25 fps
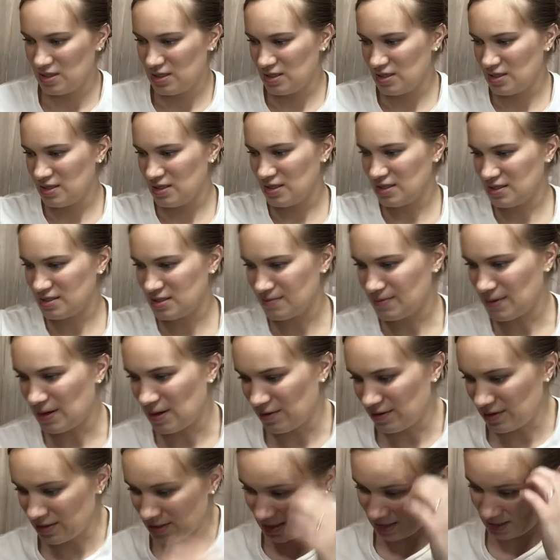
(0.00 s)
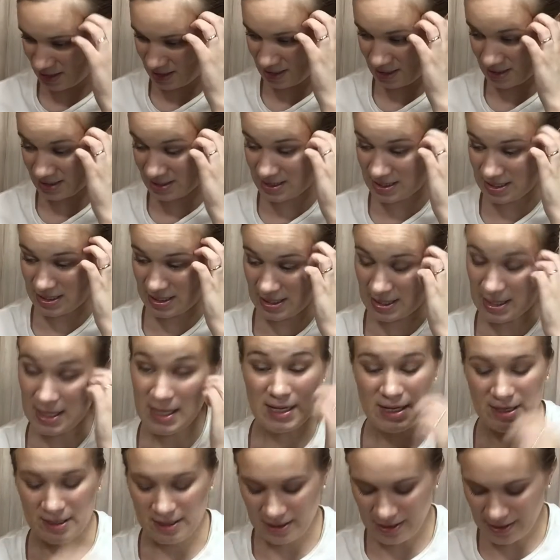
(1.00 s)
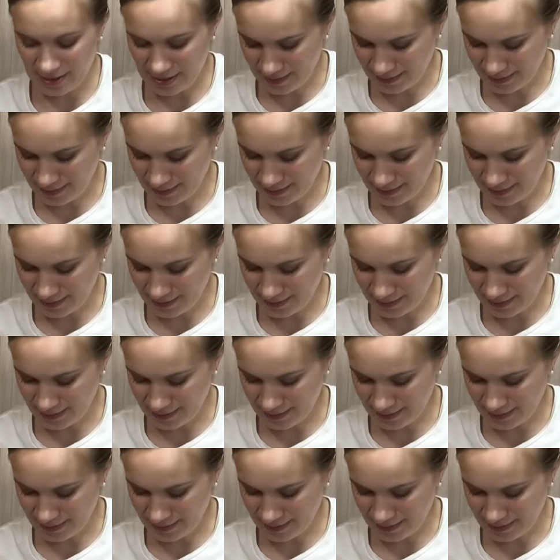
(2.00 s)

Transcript: that's about it that's in there.